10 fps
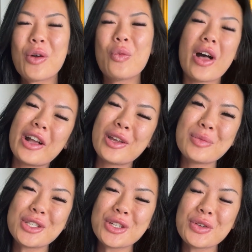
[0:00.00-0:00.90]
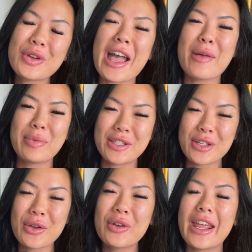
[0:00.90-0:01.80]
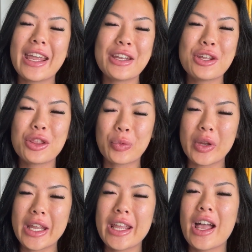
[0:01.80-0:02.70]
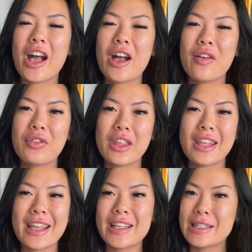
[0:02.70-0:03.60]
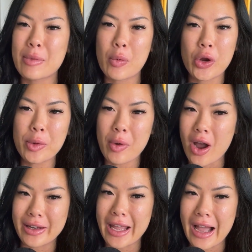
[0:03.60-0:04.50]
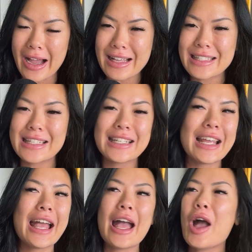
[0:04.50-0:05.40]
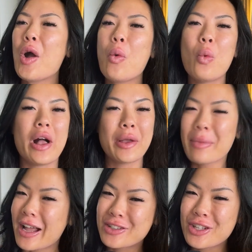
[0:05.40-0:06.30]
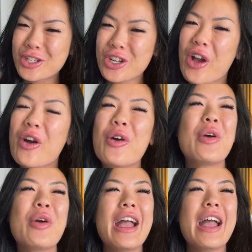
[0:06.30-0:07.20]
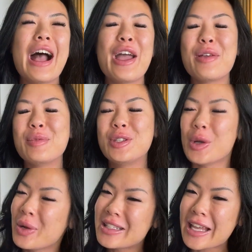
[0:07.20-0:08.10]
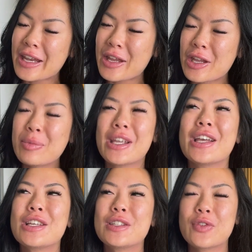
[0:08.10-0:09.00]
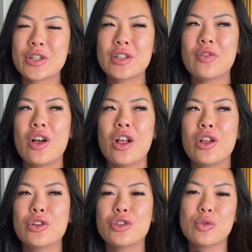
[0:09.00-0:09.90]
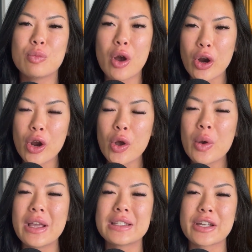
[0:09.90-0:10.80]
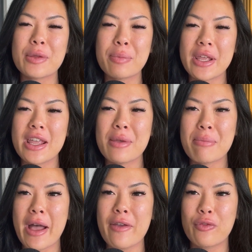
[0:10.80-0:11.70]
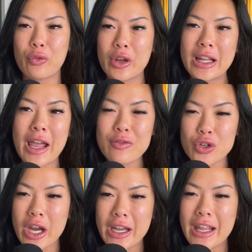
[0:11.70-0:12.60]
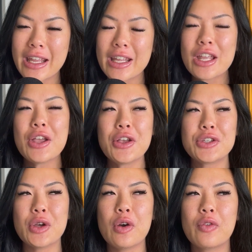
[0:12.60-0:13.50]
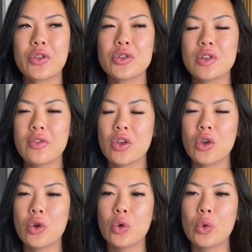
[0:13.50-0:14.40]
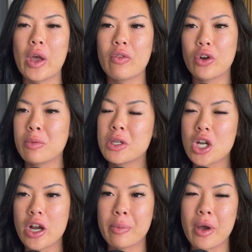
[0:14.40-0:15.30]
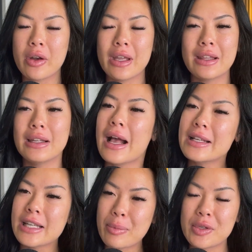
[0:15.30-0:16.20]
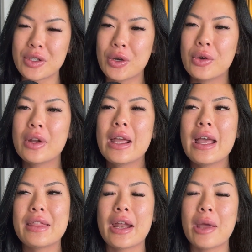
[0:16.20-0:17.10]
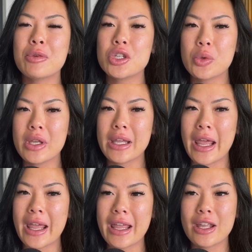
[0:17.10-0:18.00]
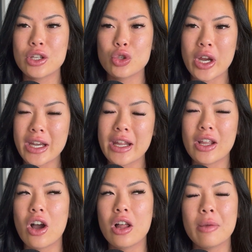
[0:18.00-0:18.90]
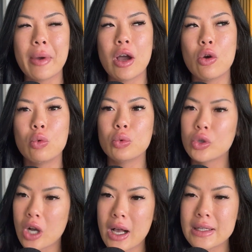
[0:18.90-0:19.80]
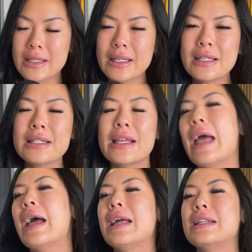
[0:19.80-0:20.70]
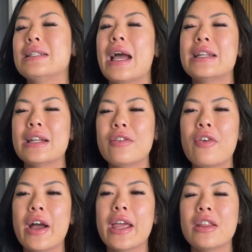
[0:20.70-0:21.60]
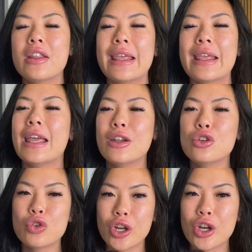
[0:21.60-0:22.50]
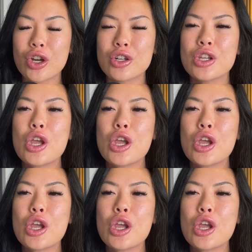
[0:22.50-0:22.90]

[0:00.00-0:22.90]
Welcome to episode eighty-three of the Eczema Warrior Podcast. Welcome back to the show. I am so excited because, first of all, tomorrow is going to be my free live training. So for those of you who have heard me talk about it in the last episode, that I'm doing a training all about root causes and identifying the hidden triggers